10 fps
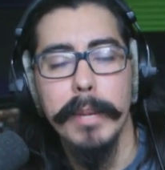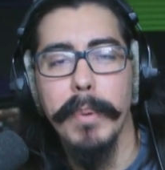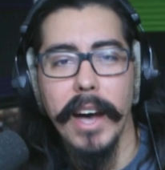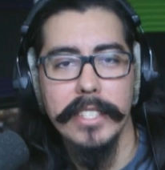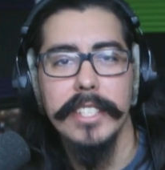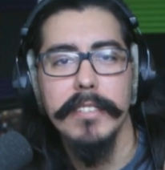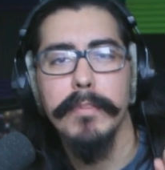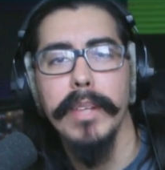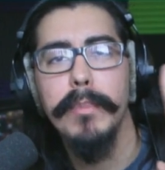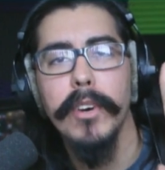stay
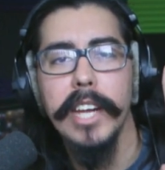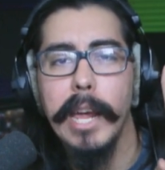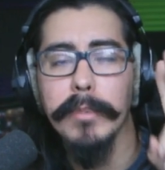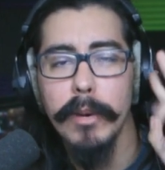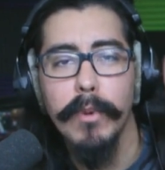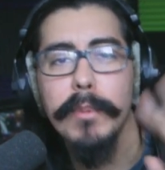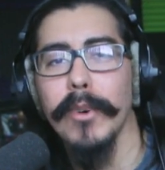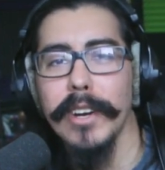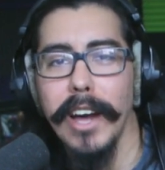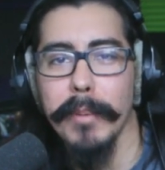positive, play more games, and read
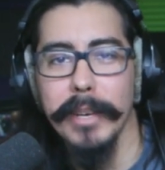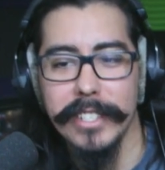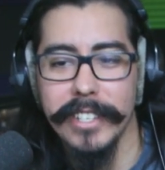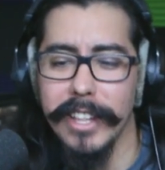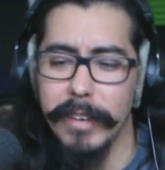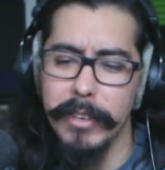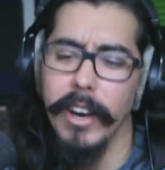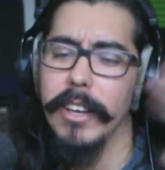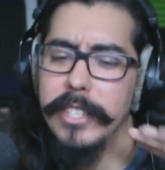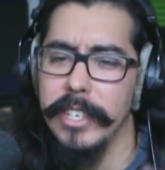more comics. I love you
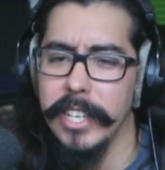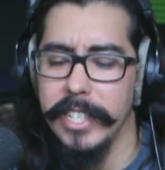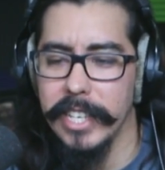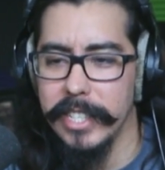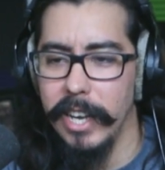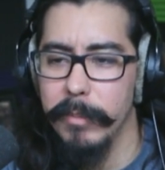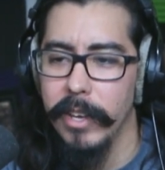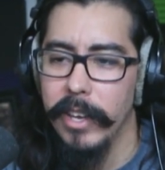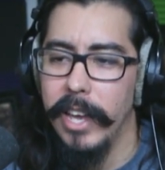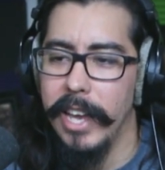all. See you guys next time.
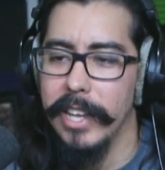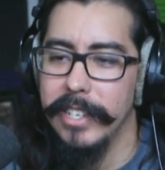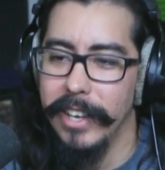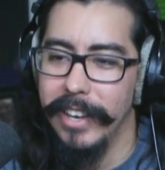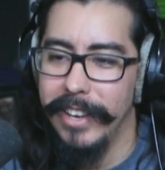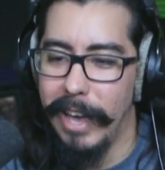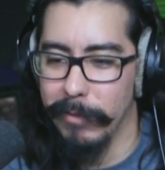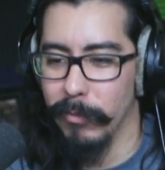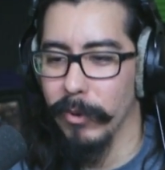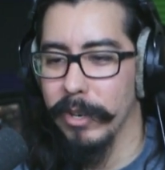And
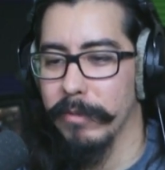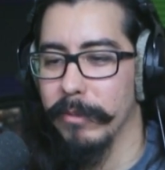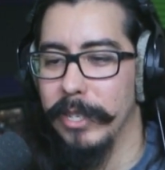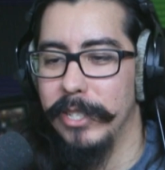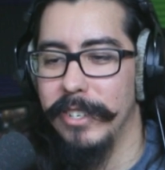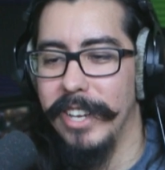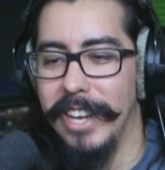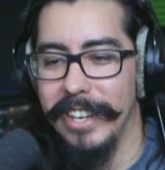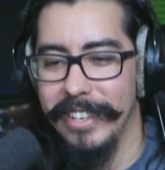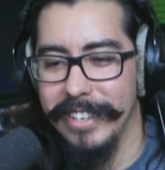have a wonderful rest of your
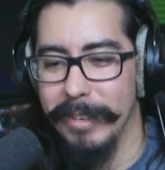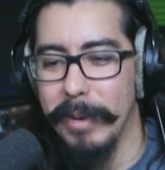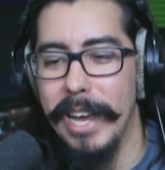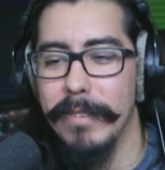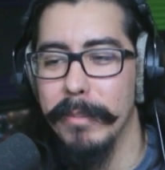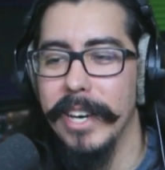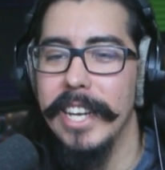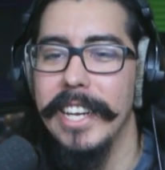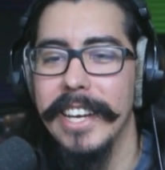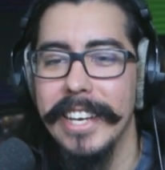day. Goodbye,
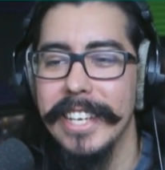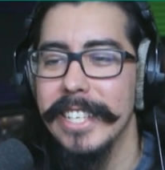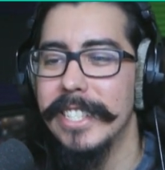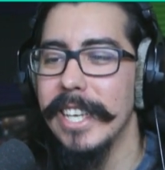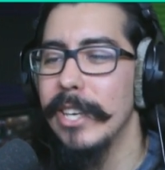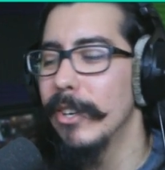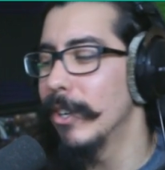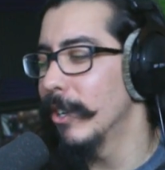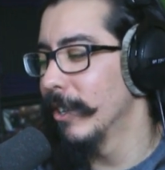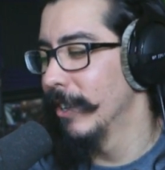everybody. See
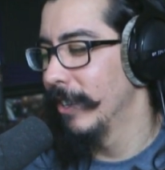you.